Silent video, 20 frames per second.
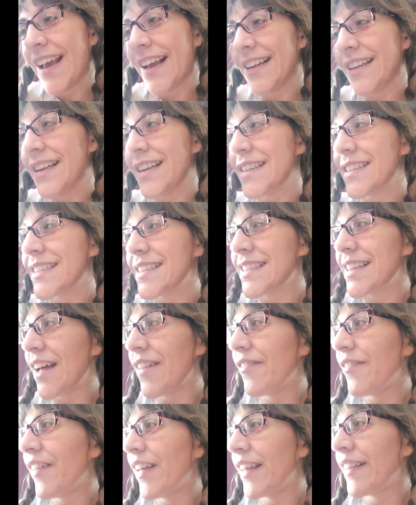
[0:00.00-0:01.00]
and
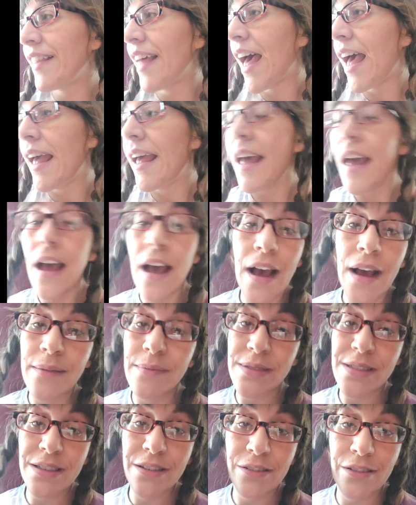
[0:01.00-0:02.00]
stuff like that.
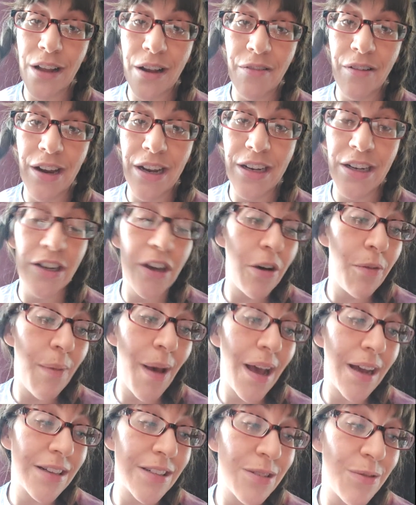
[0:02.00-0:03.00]
I'm still not ready to go
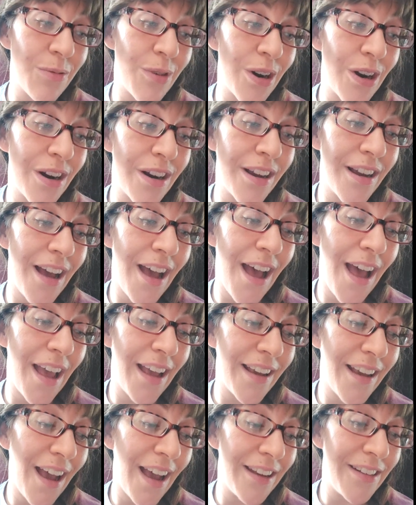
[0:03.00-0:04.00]
back to work.
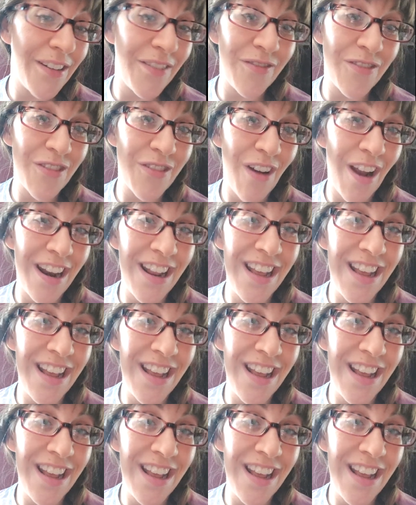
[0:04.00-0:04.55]
I kind of dread